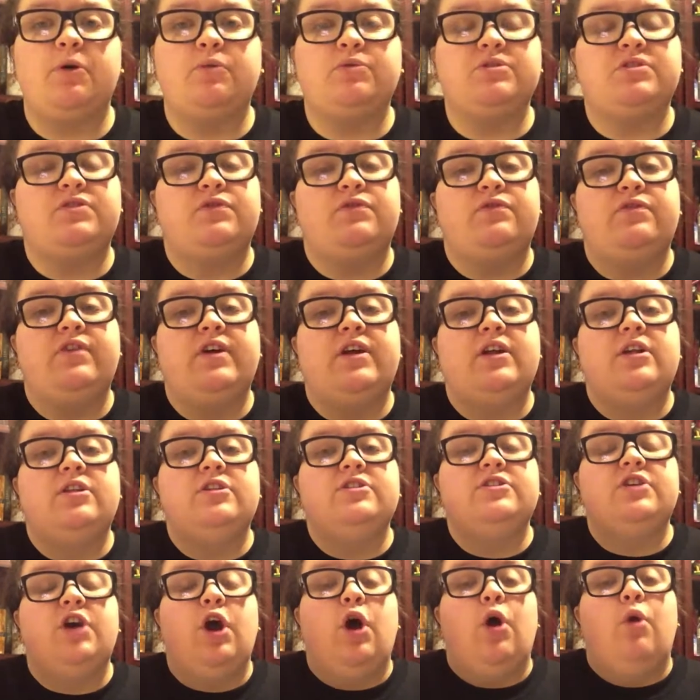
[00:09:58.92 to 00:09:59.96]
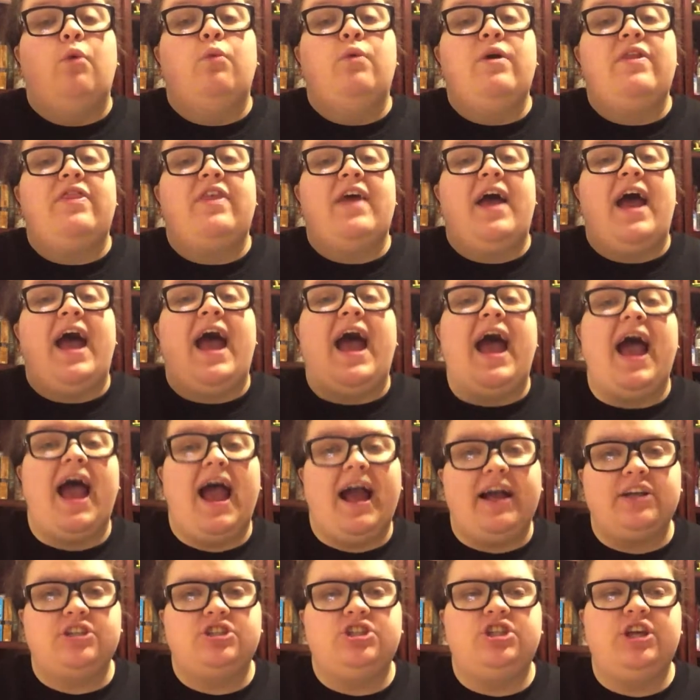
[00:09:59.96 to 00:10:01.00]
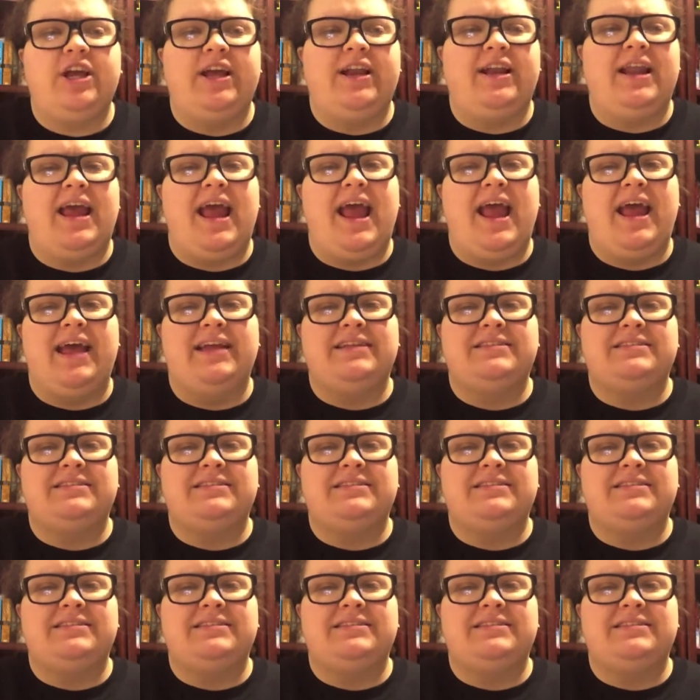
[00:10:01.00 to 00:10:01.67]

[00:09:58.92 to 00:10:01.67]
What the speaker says: was filled with action and